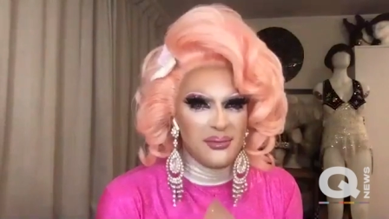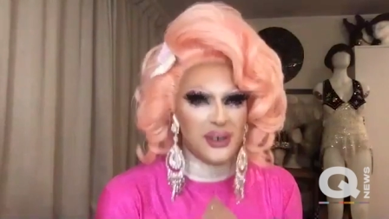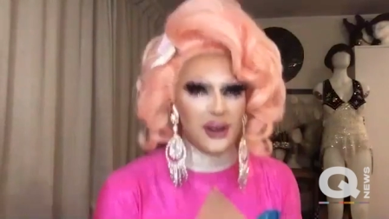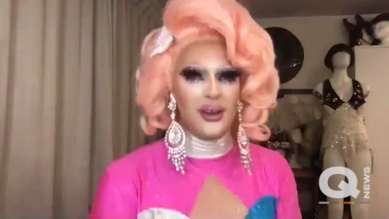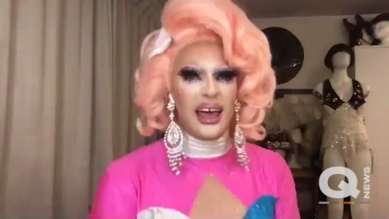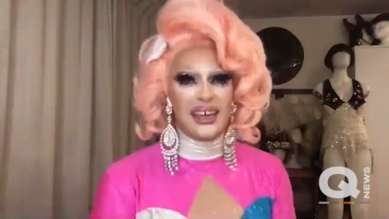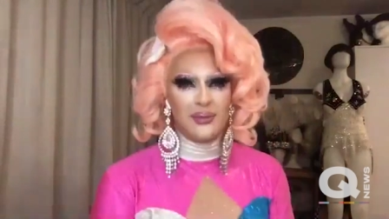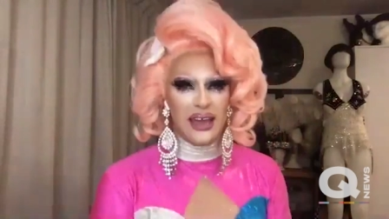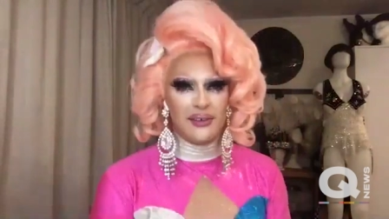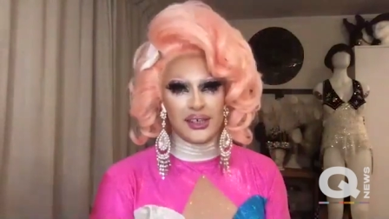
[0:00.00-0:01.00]
Like
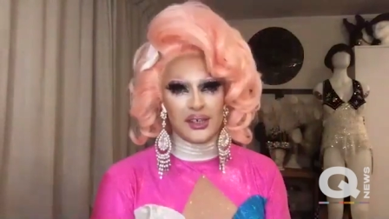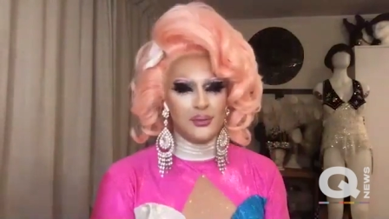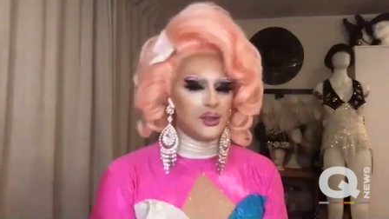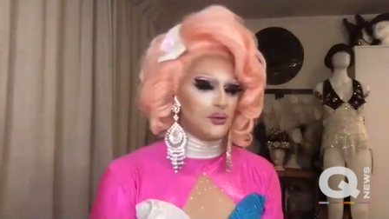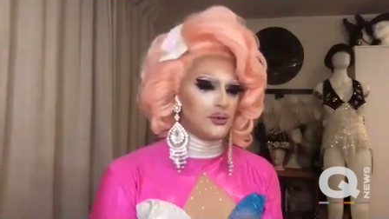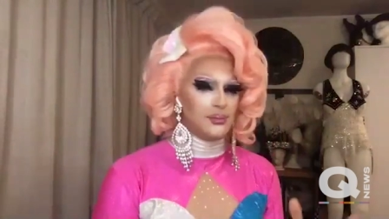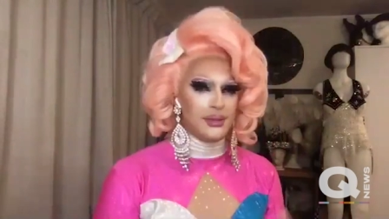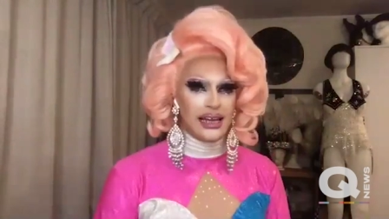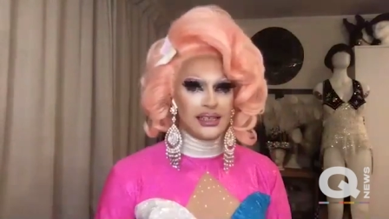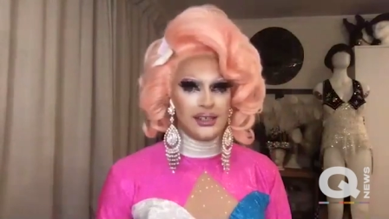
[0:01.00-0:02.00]
we have such mutual
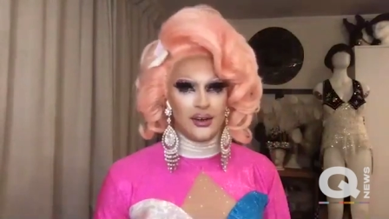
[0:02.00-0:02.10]
respect.